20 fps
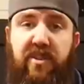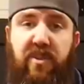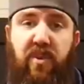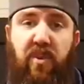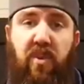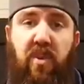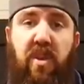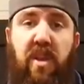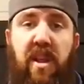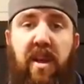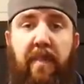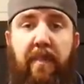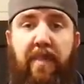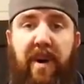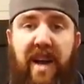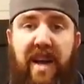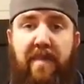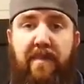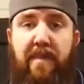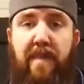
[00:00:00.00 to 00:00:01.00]
tool
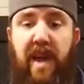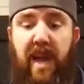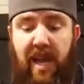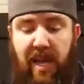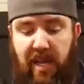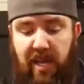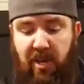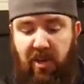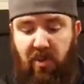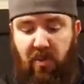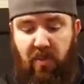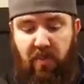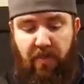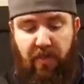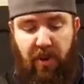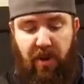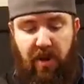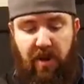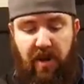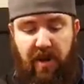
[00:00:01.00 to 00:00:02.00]
by Mayhew.
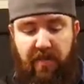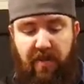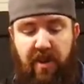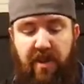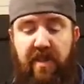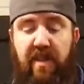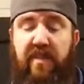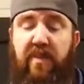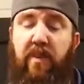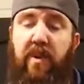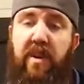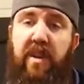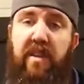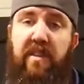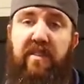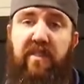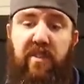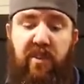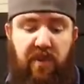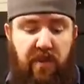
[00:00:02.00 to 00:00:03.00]
Part number on this one
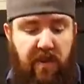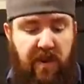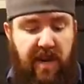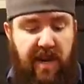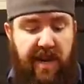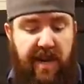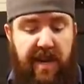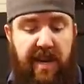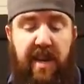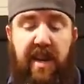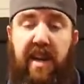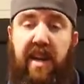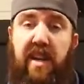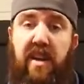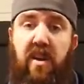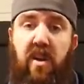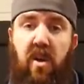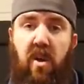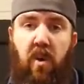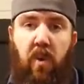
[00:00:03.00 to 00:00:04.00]
is
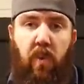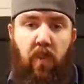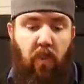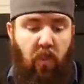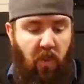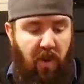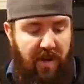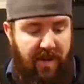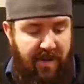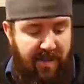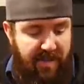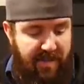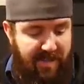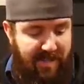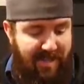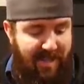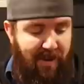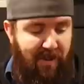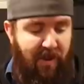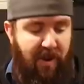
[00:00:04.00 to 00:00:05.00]

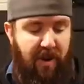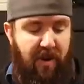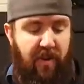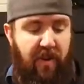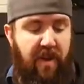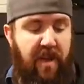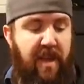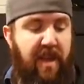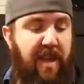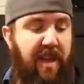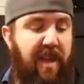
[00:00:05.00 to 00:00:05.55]
29910.